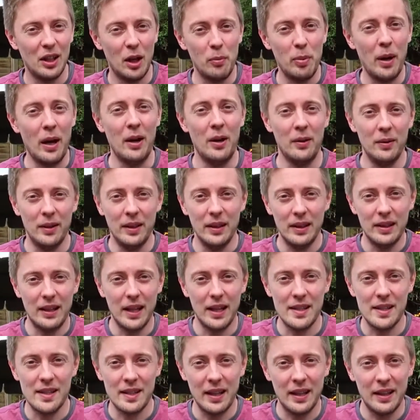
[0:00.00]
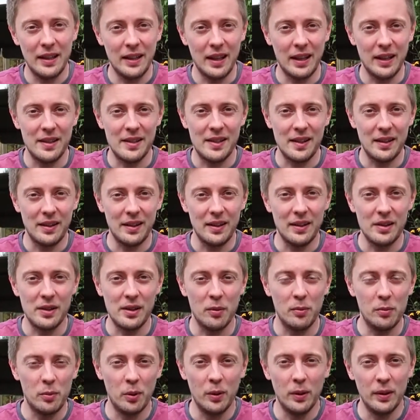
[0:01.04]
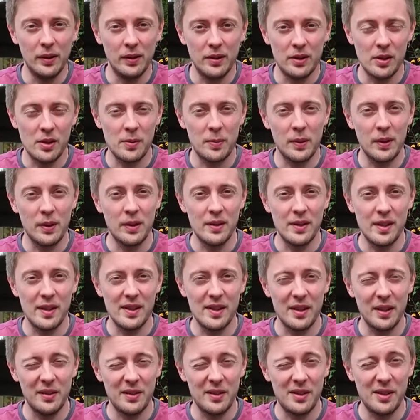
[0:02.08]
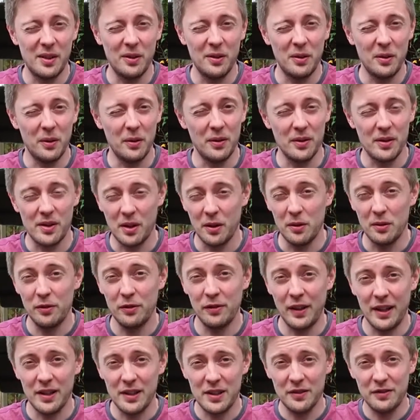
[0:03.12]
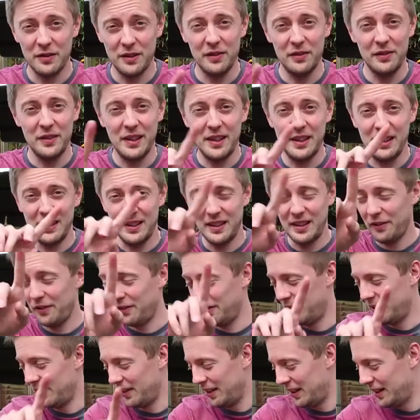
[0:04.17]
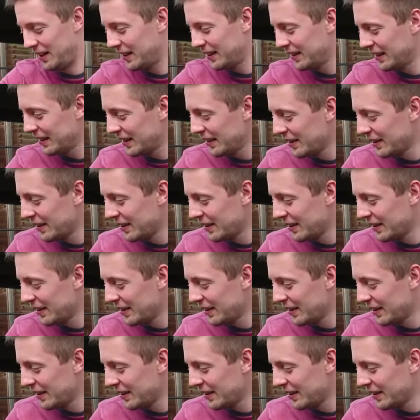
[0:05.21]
apparently get skin cancer at some point just because the sun's so hot, so factor 50 definitely.